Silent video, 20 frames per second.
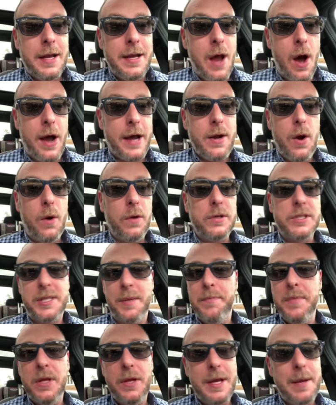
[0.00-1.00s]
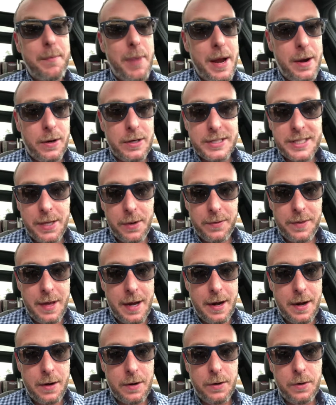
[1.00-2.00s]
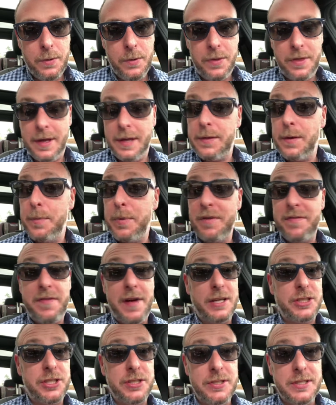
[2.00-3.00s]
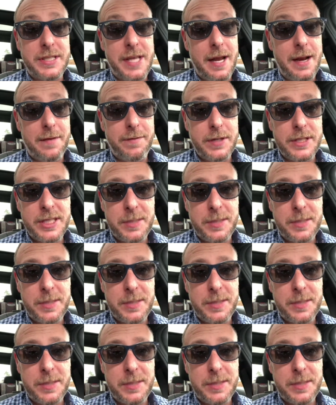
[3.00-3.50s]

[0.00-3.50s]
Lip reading: Now I know there's a million parents out there who think they're professionals at every